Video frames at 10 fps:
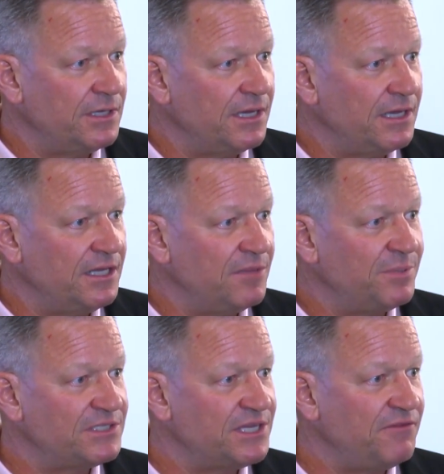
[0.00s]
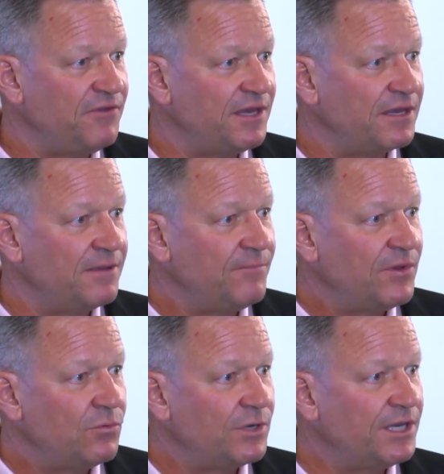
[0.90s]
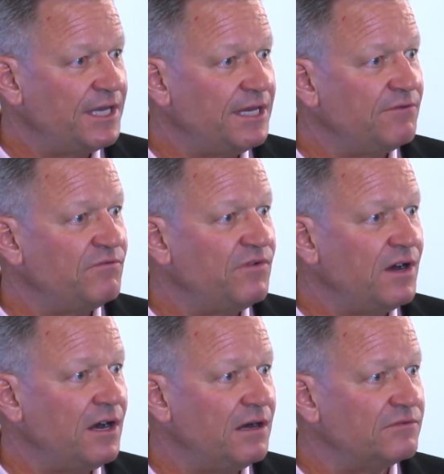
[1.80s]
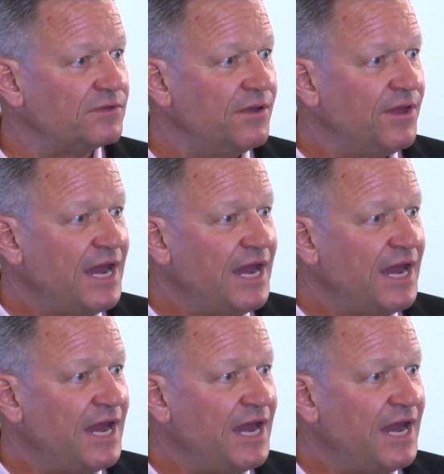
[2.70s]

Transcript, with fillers: in the, in the Pacific. We're going to get involved.